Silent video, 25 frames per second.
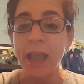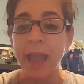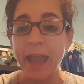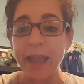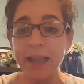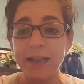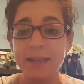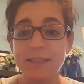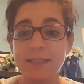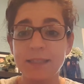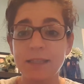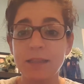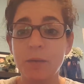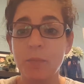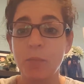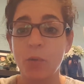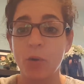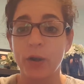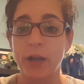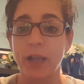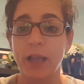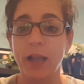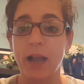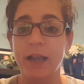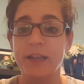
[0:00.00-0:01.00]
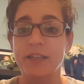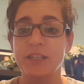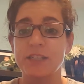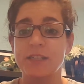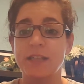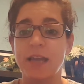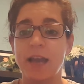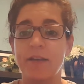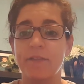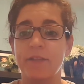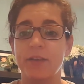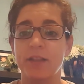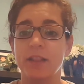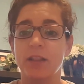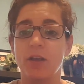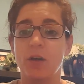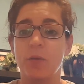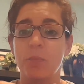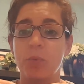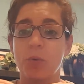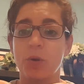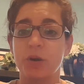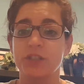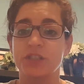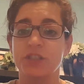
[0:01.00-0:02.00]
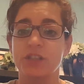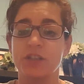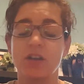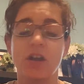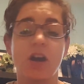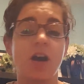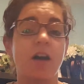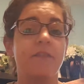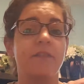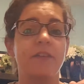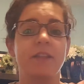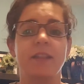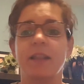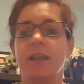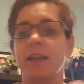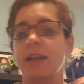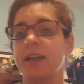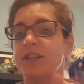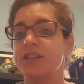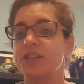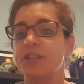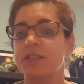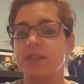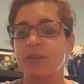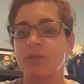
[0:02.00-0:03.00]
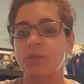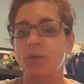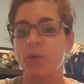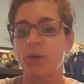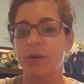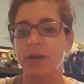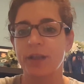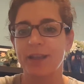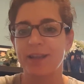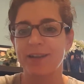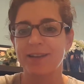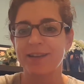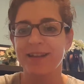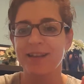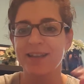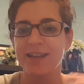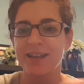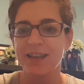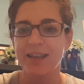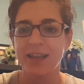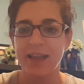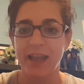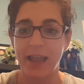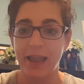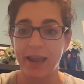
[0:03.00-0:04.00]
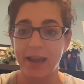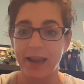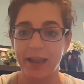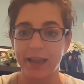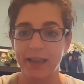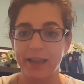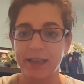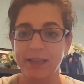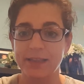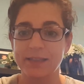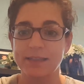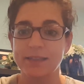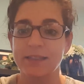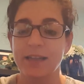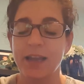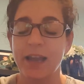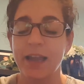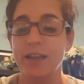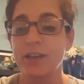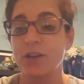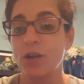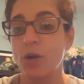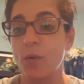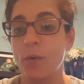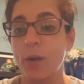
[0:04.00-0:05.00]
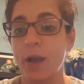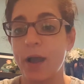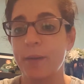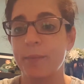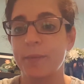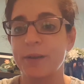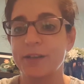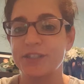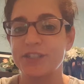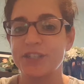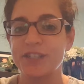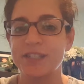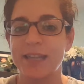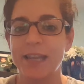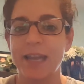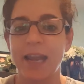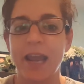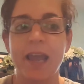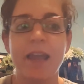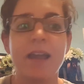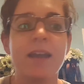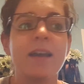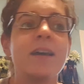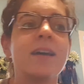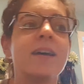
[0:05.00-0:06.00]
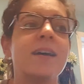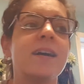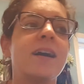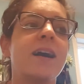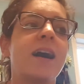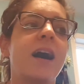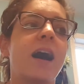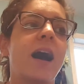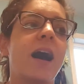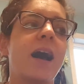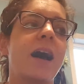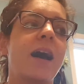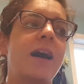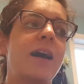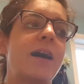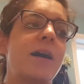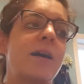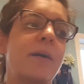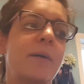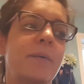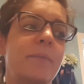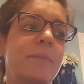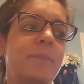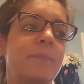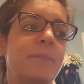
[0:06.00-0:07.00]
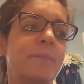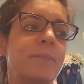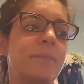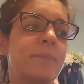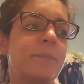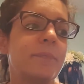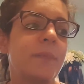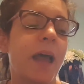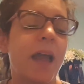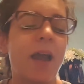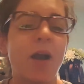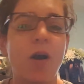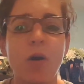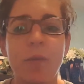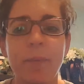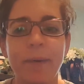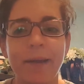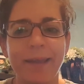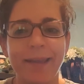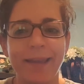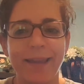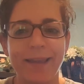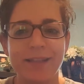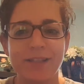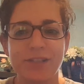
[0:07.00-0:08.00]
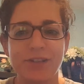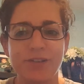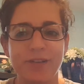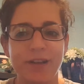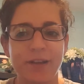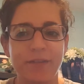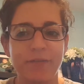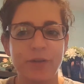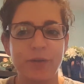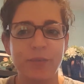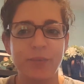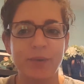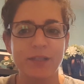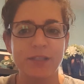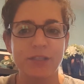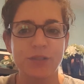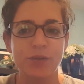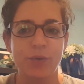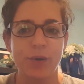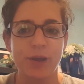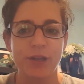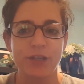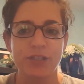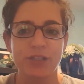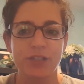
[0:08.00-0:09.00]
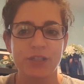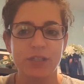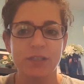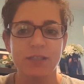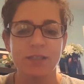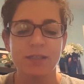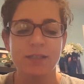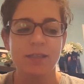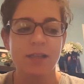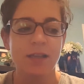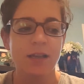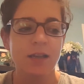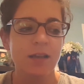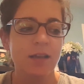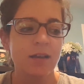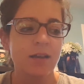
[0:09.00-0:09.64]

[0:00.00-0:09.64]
eggs in the morning, I just have it a little portioned off, and then I just throw it in, and I know how much is in it. I hope I answered everyone's questions